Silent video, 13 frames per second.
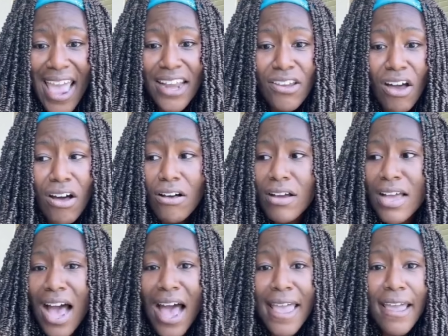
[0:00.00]
And y'all,
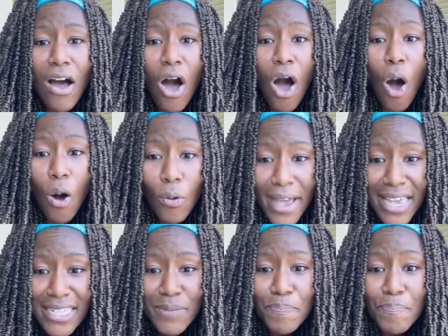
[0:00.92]
Kaya
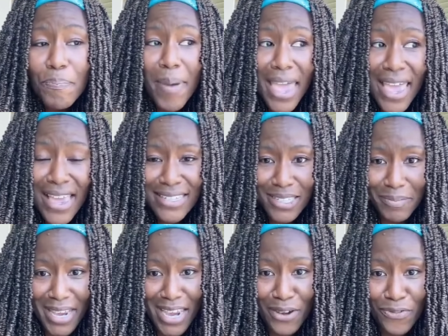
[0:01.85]
always begs
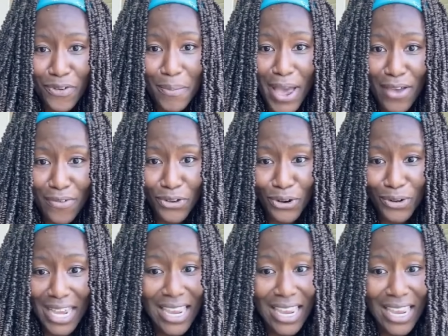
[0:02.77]
me for my food.